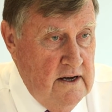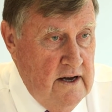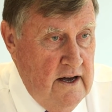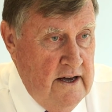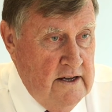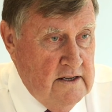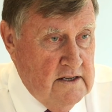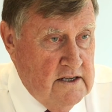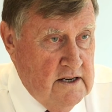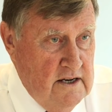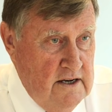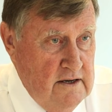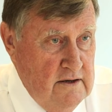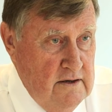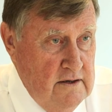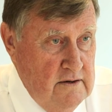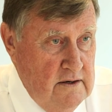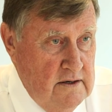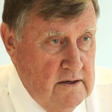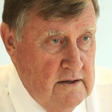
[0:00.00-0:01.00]
And
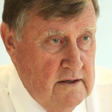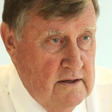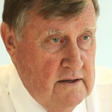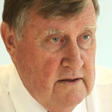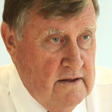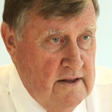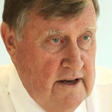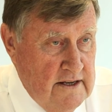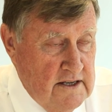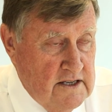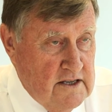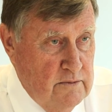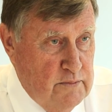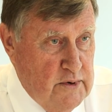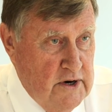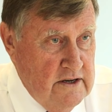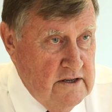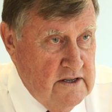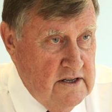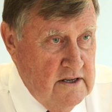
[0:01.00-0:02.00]
so that's the
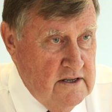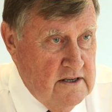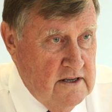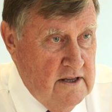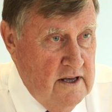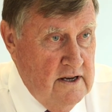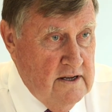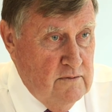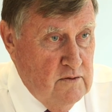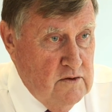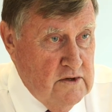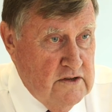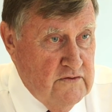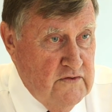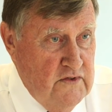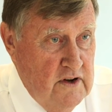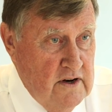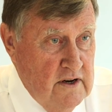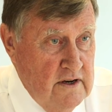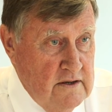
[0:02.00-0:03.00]
process that was
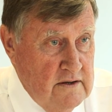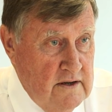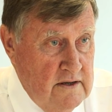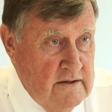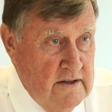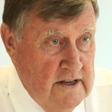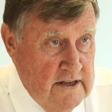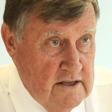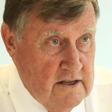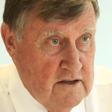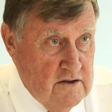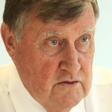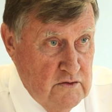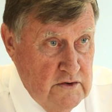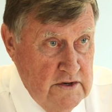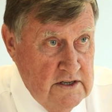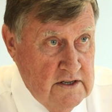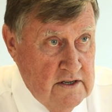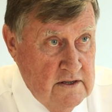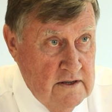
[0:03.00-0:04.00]
followed, and that's the
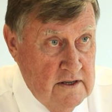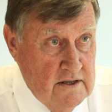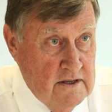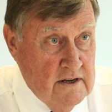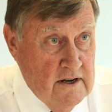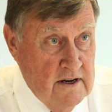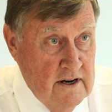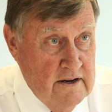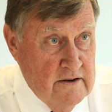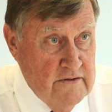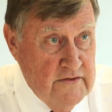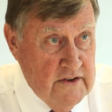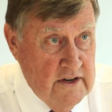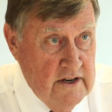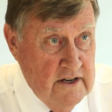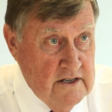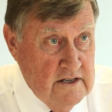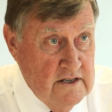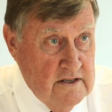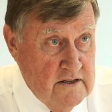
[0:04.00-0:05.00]
reason that the
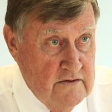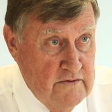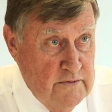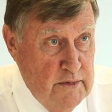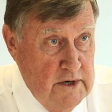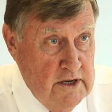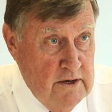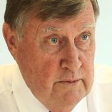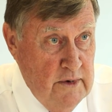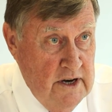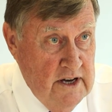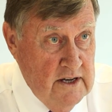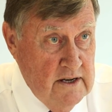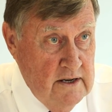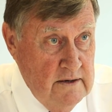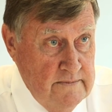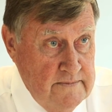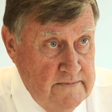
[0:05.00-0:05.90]
clarifications have been made.